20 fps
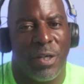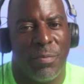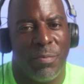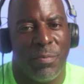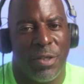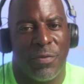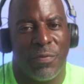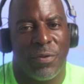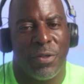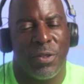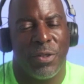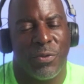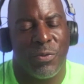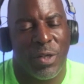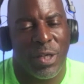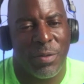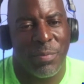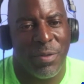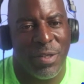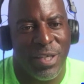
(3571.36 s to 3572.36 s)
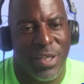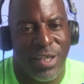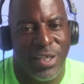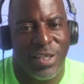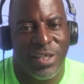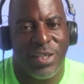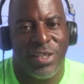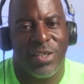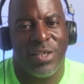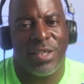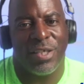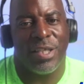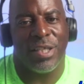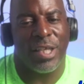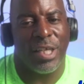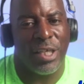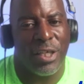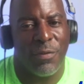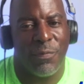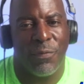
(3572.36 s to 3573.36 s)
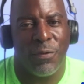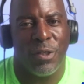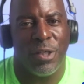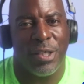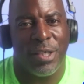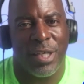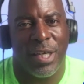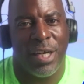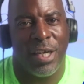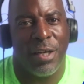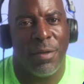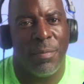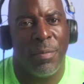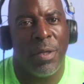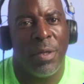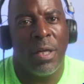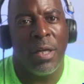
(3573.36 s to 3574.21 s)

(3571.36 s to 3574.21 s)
much for those recommendations, and thank you for your time.